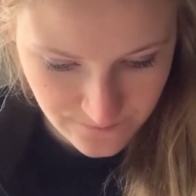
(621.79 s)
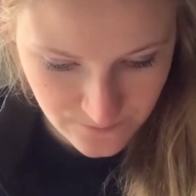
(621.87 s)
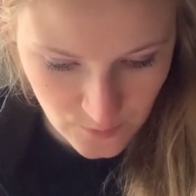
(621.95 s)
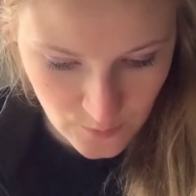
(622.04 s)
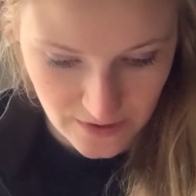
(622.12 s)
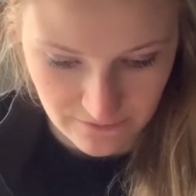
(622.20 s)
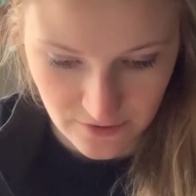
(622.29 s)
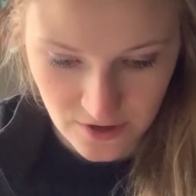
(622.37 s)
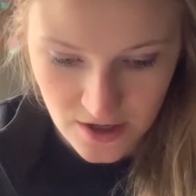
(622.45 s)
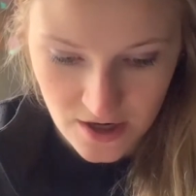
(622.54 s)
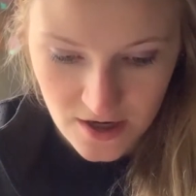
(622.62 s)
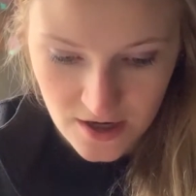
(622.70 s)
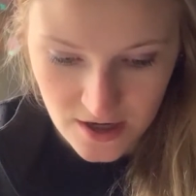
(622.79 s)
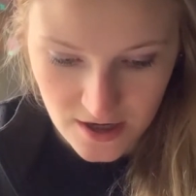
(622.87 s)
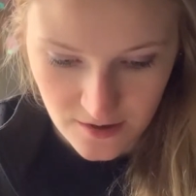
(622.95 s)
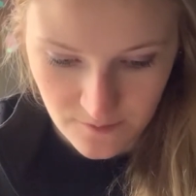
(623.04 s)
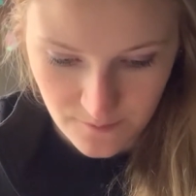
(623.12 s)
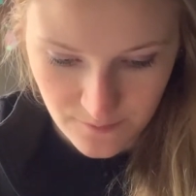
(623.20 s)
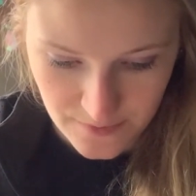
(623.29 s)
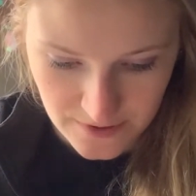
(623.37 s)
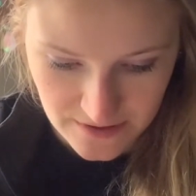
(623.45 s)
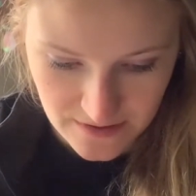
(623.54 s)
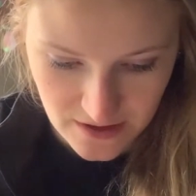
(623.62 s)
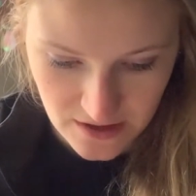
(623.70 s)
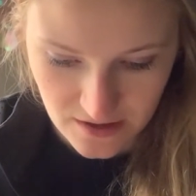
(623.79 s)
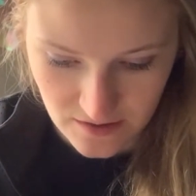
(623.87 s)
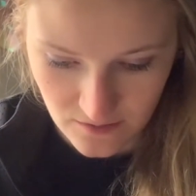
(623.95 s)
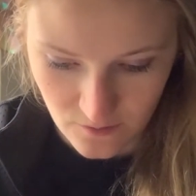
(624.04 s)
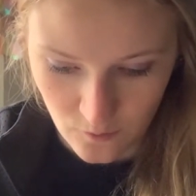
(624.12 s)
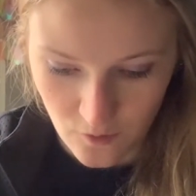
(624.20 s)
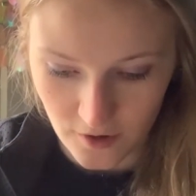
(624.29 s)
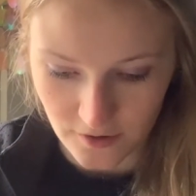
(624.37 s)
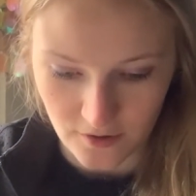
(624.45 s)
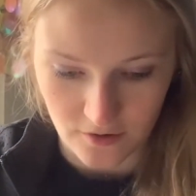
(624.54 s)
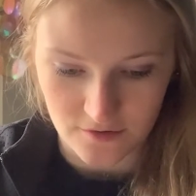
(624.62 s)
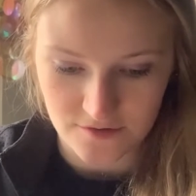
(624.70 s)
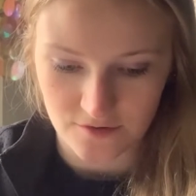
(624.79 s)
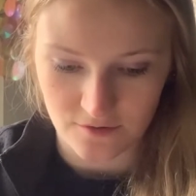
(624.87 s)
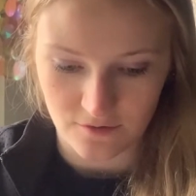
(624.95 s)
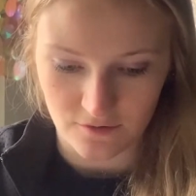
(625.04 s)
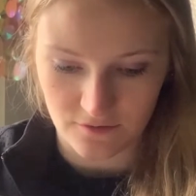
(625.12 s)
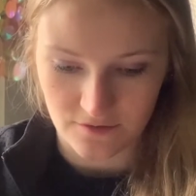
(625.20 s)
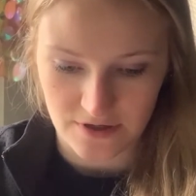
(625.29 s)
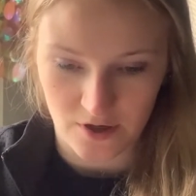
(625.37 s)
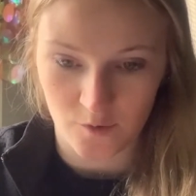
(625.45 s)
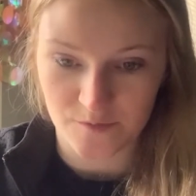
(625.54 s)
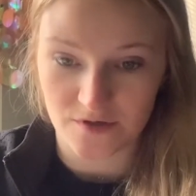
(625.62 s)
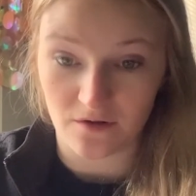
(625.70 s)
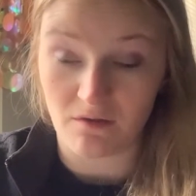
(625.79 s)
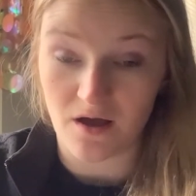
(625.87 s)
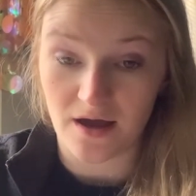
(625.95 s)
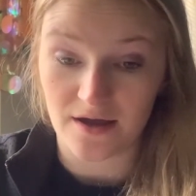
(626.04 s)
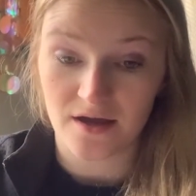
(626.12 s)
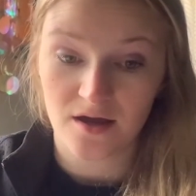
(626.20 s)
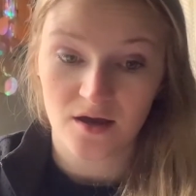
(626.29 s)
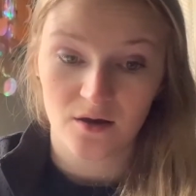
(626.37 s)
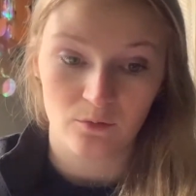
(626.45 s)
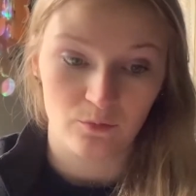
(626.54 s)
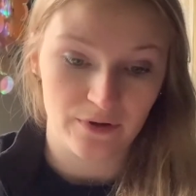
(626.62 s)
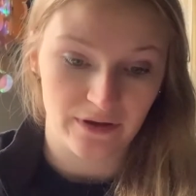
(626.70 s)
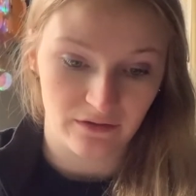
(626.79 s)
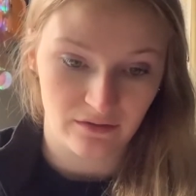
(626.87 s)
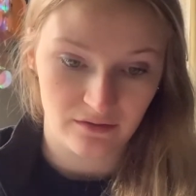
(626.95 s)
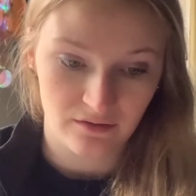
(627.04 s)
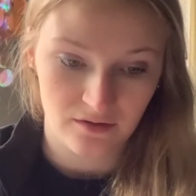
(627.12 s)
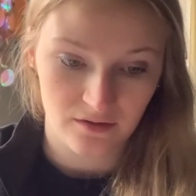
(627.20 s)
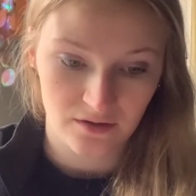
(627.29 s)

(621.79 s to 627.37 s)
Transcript: but whatever. But I think the water also helps a lot with